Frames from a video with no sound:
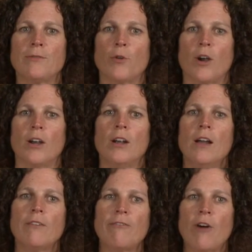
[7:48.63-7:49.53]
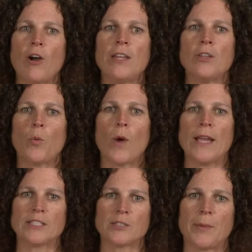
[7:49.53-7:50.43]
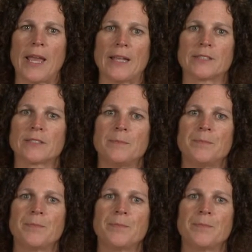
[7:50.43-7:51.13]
for. Find the white space.